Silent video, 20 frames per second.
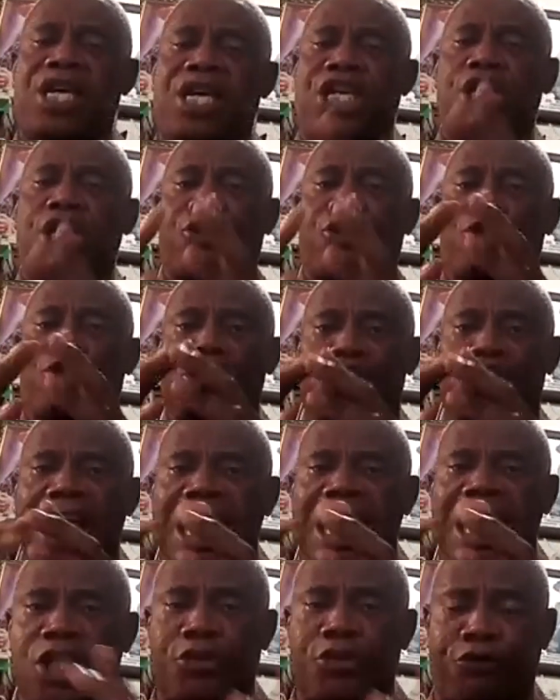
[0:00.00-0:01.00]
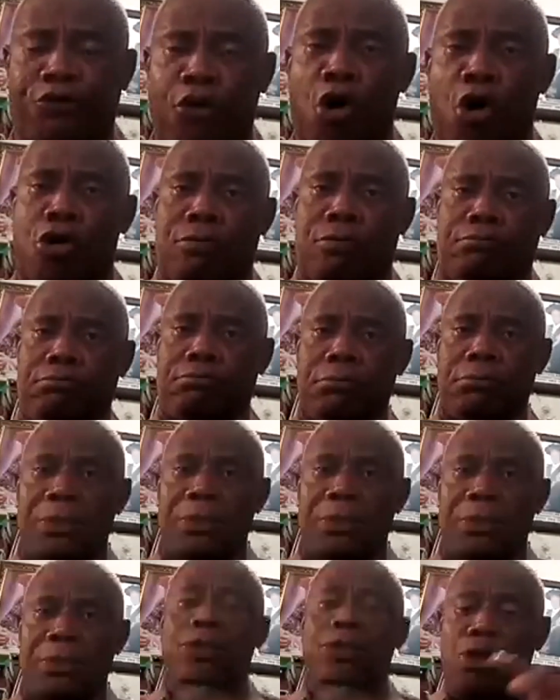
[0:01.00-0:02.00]
is to transform
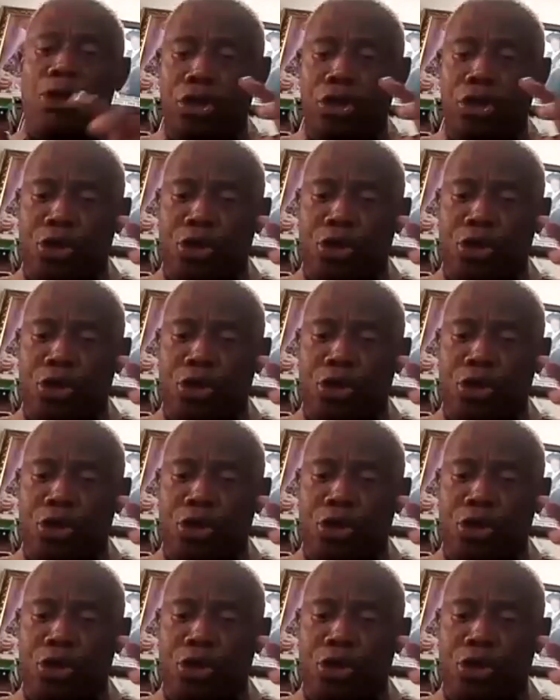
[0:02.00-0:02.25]
and not